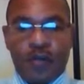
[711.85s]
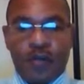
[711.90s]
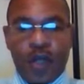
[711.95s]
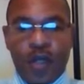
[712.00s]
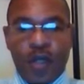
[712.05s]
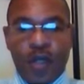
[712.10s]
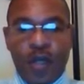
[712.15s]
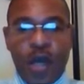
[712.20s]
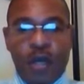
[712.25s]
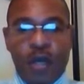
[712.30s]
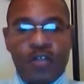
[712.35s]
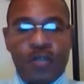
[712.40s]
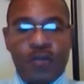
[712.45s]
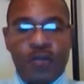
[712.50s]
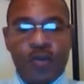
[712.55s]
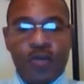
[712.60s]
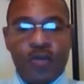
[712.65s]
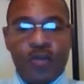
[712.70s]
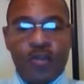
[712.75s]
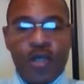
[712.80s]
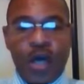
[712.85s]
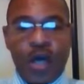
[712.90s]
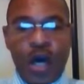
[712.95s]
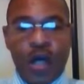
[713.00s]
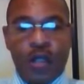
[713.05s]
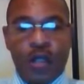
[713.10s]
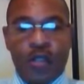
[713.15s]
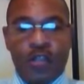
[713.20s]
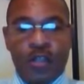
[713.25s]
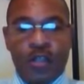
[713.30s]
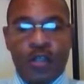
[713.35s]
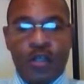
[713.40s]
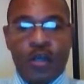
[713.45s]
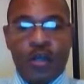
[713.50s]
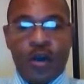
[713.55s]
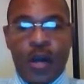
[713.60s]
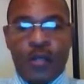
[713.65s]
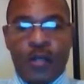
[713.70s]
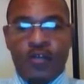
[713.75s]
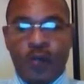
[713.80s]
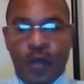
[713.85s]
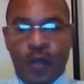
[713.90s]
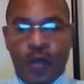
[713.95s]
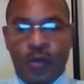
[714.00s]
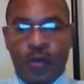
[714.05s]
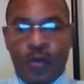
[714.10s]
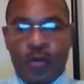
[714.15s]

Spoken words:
and he actually went to college, and he graduated